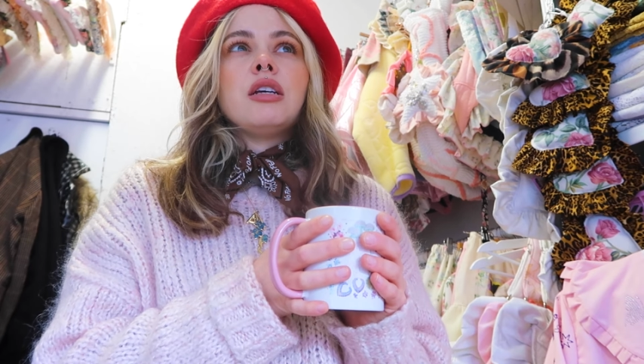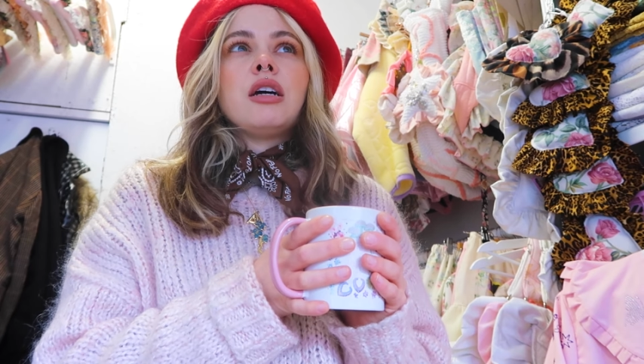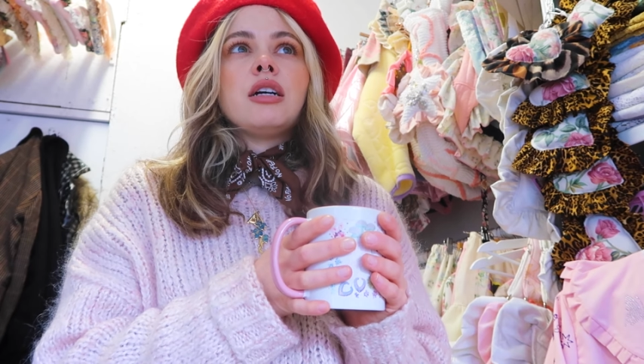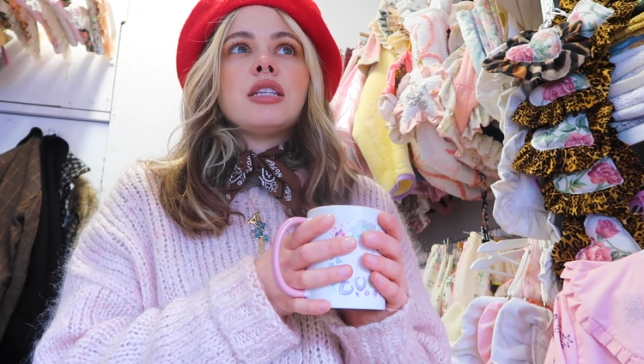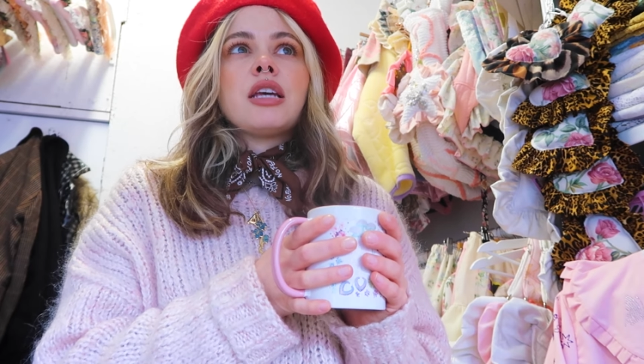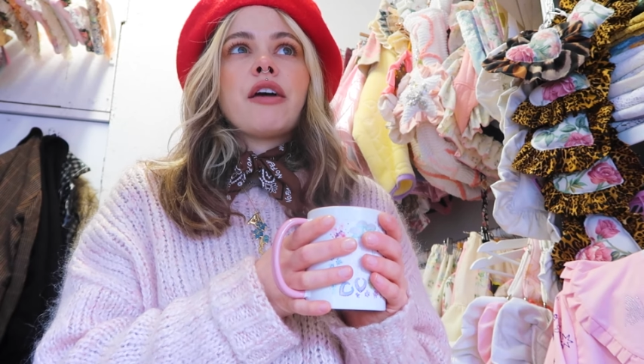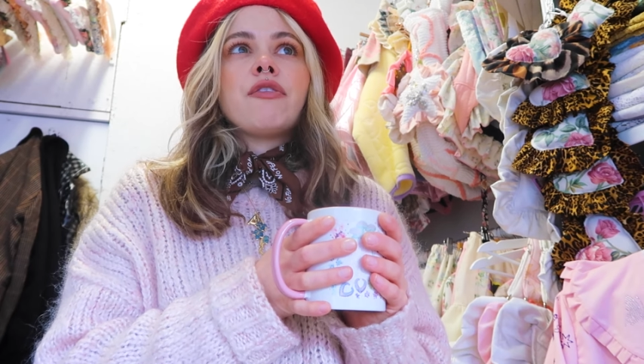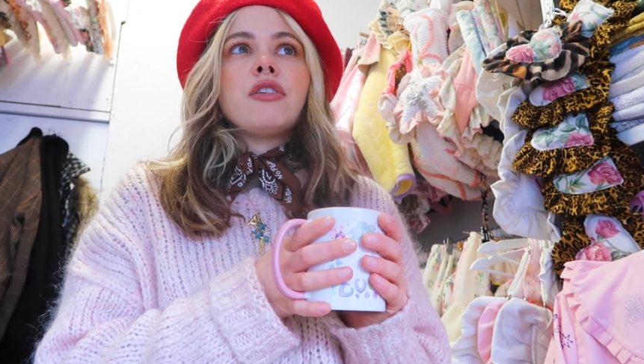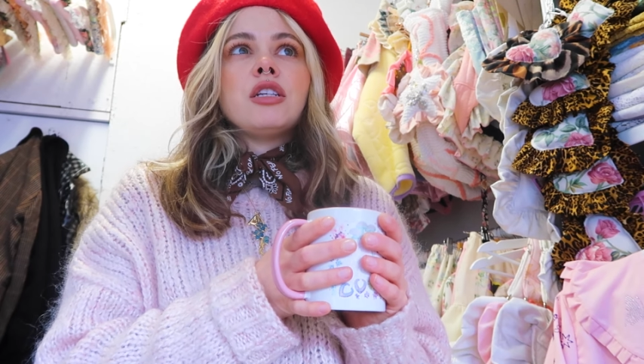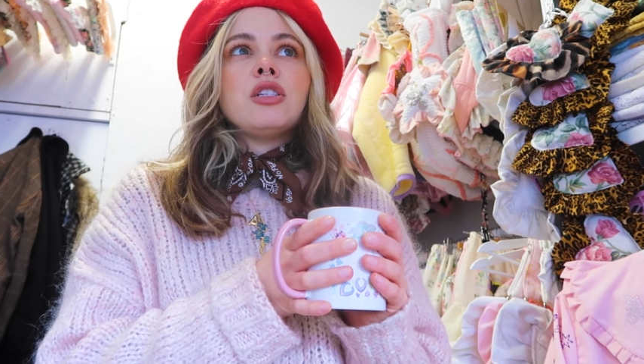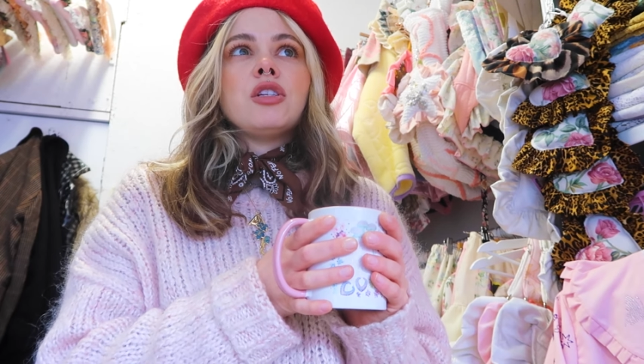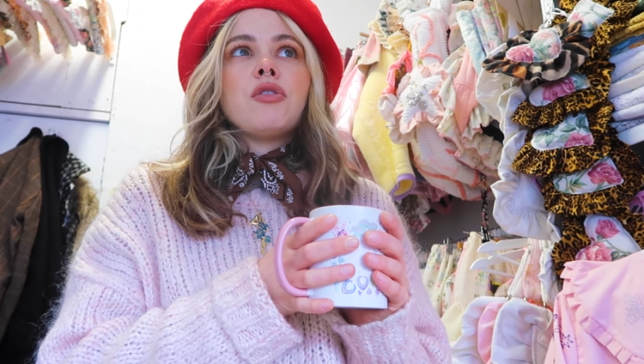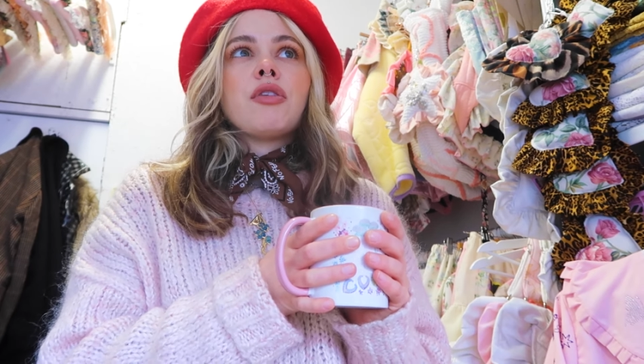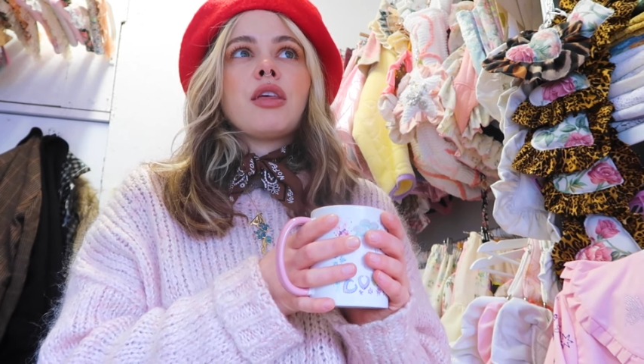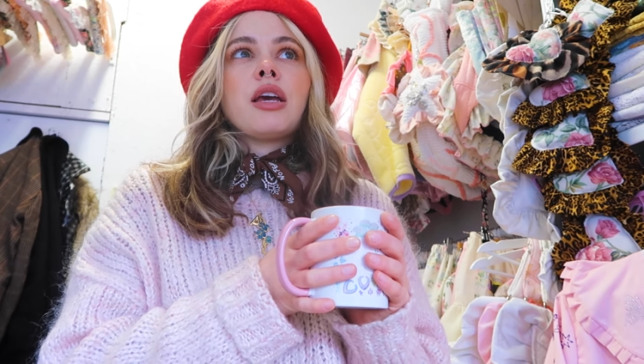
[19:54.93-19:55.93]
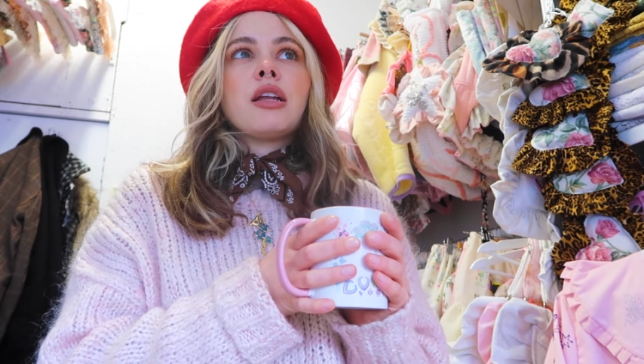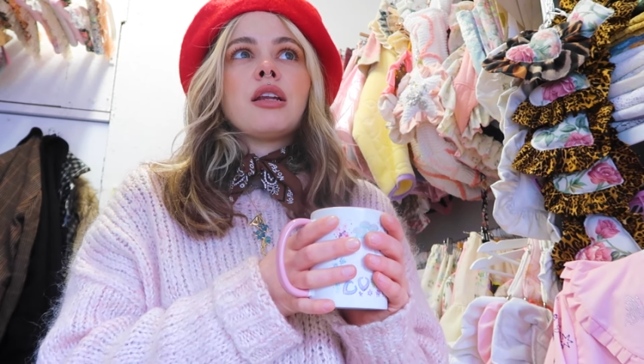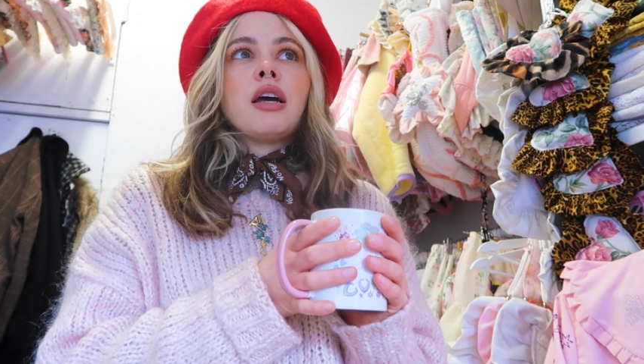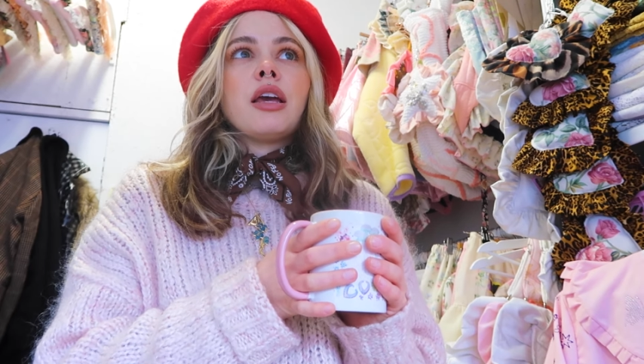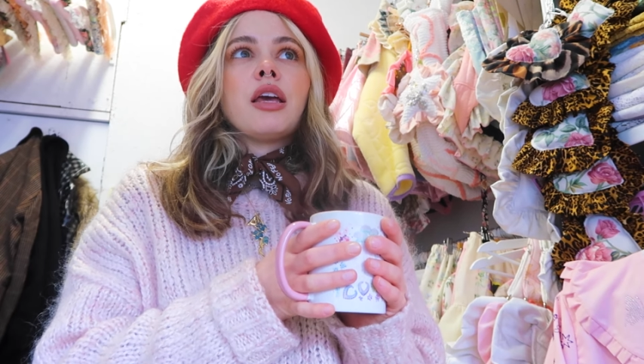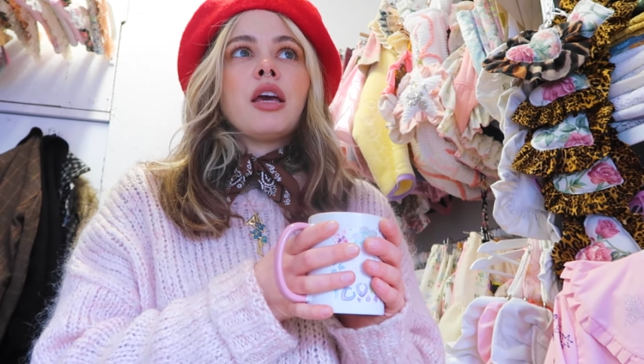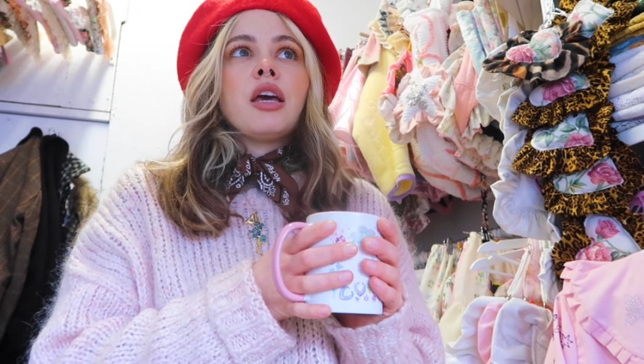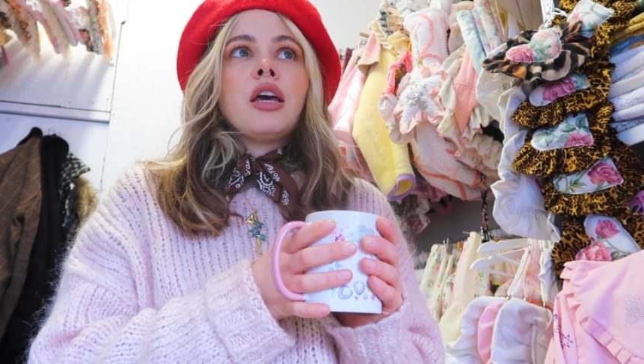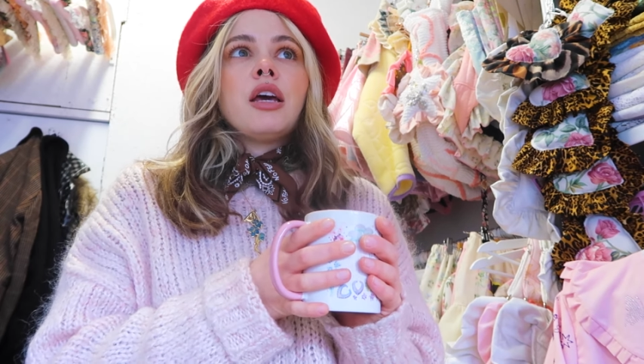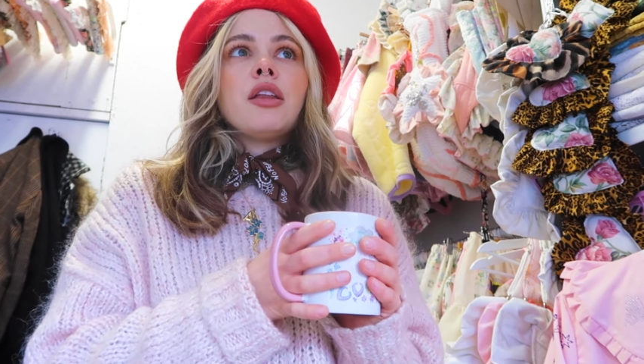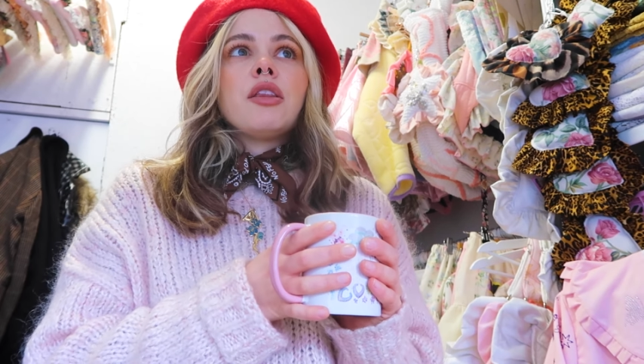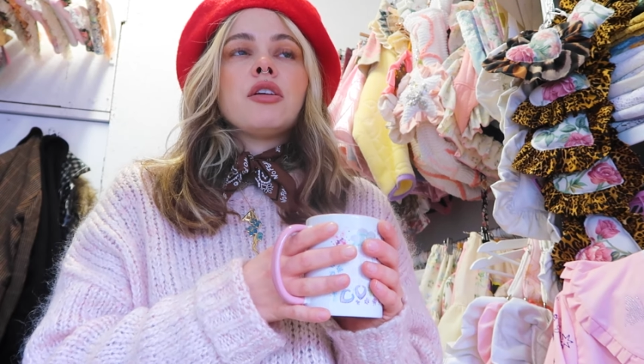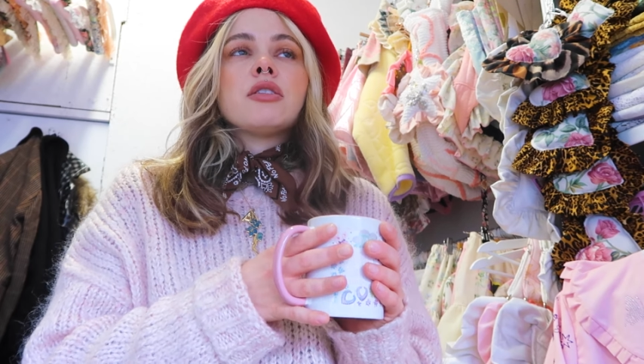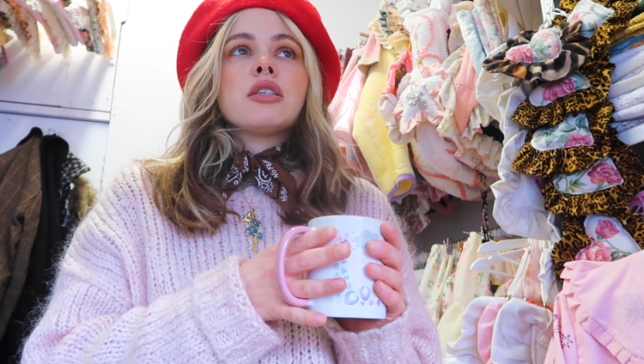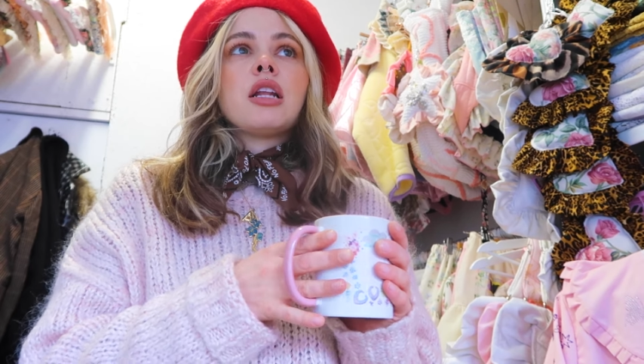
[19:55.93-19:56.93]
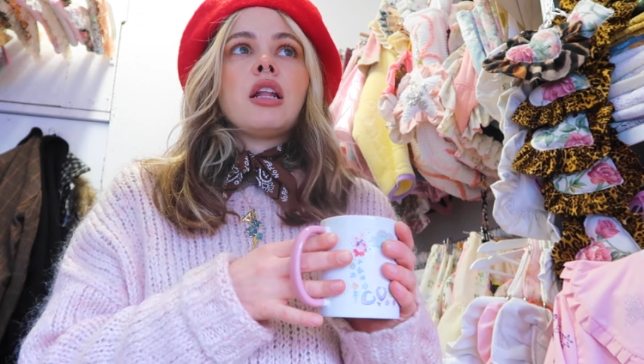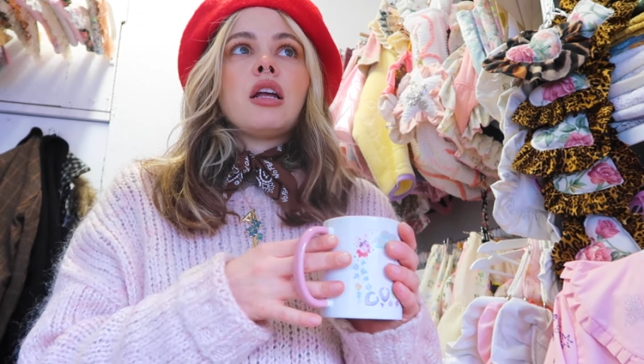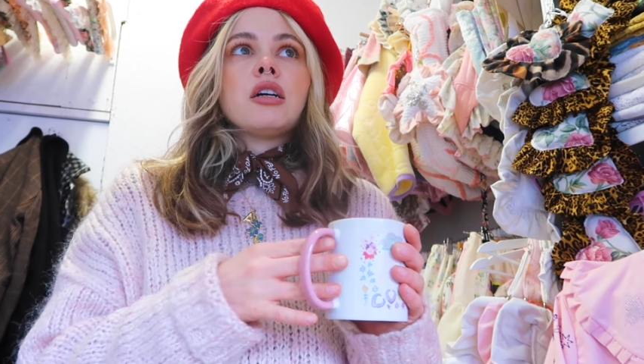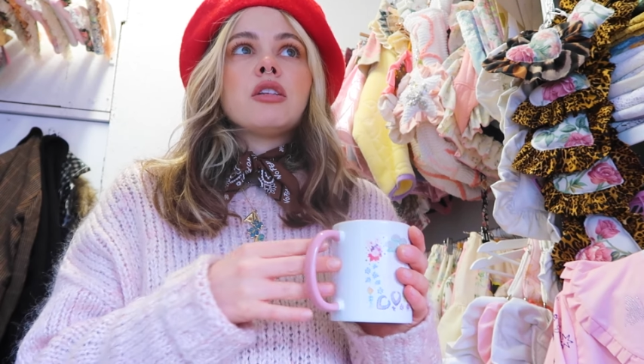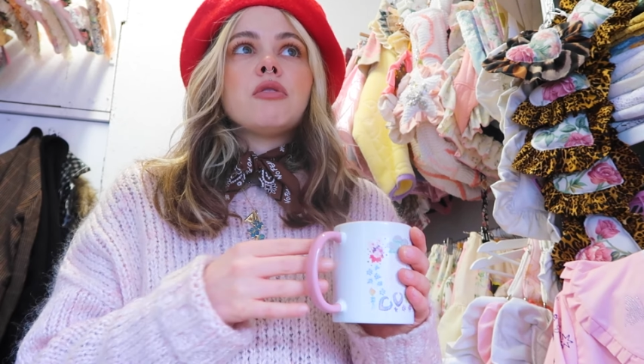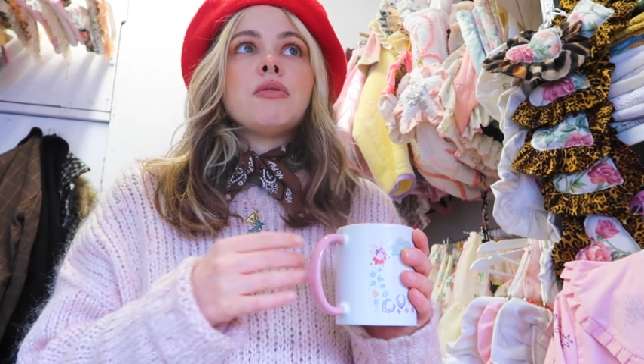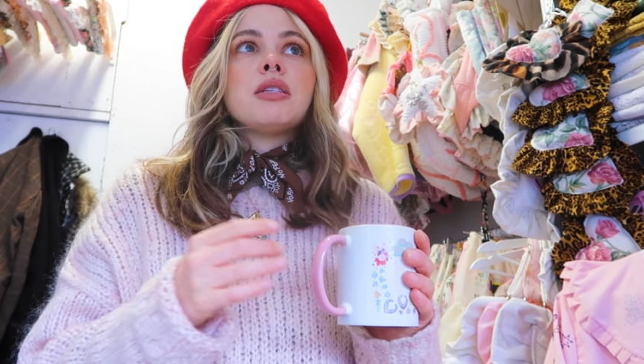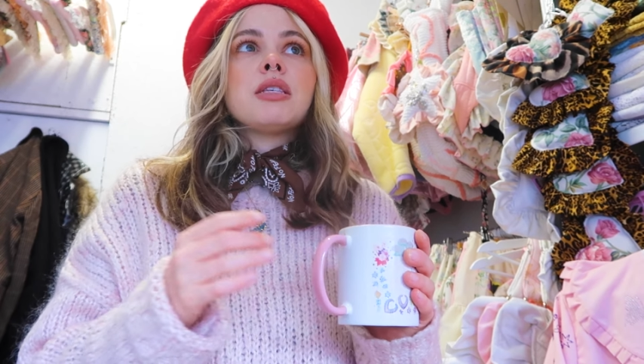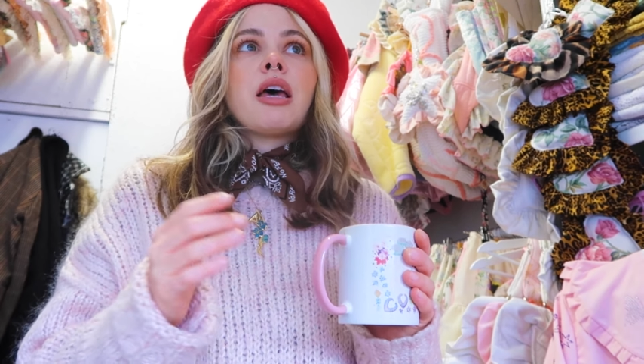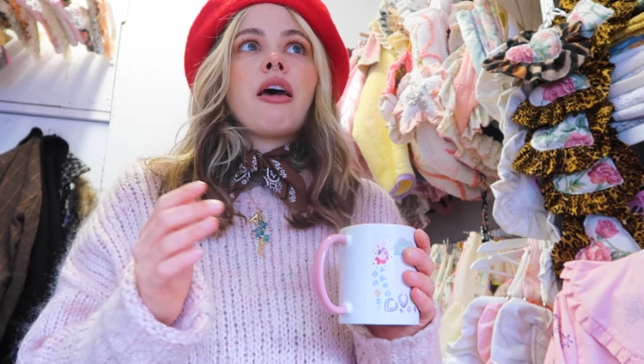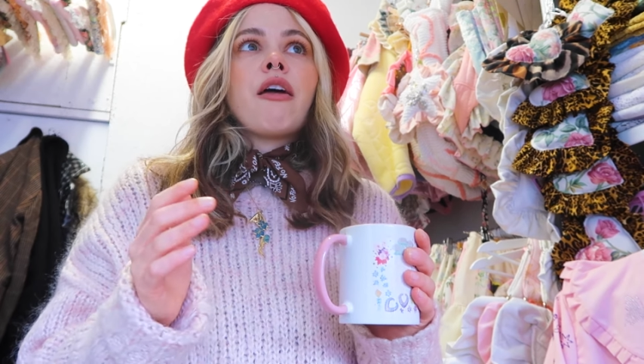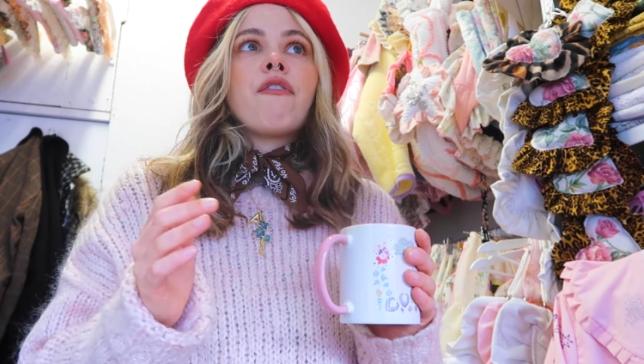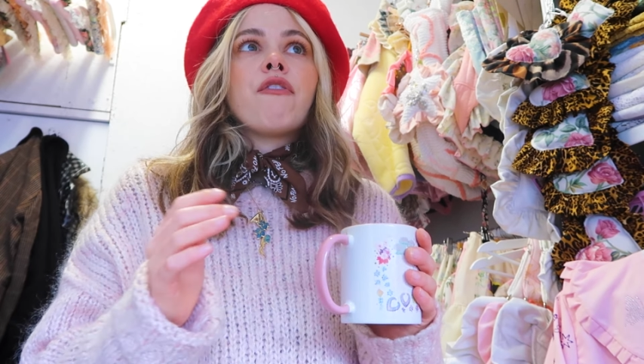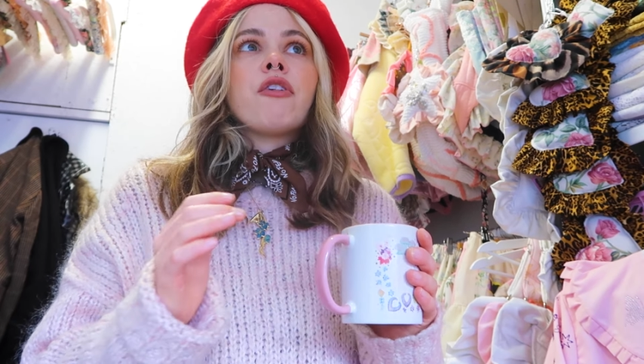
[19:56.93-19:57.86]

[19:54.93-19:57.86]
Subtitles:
I definitely do think like there's a lot to be said